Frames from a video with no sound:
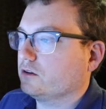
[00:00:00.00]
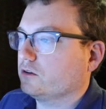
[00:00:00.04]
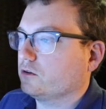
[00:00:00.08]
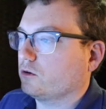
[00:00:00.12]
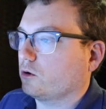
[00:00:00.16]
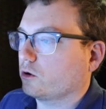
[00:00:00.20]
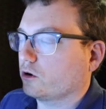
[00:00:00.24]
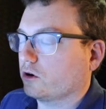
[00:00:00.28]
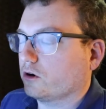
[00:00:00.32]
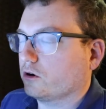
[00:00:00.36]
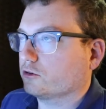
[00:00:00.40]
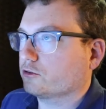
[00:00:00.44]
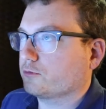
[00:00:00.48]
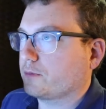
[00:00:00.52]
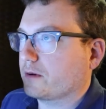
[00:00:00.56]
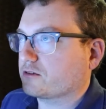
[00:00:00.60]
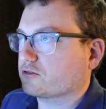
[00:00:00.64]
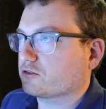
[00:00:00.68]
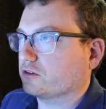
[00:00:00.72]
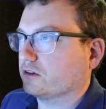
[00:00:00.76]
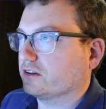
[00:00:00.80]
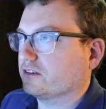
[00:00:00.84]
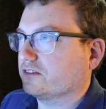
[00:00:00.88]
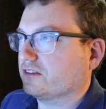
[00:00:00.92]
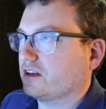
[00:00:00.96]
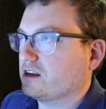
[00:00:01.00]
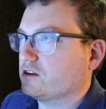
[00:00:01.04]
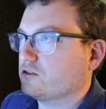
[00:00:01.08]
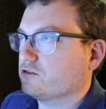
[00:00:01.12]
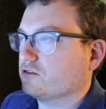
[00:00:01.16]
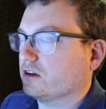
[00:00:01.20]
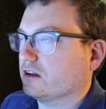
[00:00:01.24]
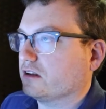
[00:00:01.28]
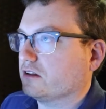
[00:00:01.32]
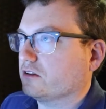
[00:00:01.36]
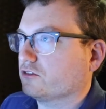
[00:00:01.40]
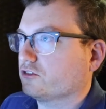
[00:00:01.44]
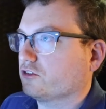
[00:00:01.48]
or
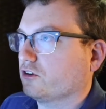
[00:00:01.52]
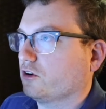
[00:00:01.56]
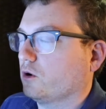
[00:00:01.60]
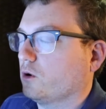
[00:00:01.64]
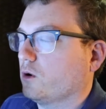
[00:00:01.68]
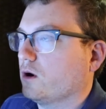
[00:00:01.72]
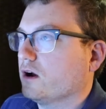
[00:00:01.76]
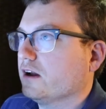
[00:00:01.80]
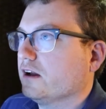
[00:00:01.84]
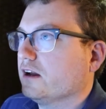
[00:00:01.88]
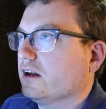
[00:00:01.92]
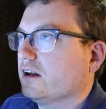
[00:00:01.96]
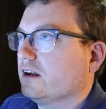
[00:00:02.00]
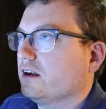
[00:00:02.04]
specialization. So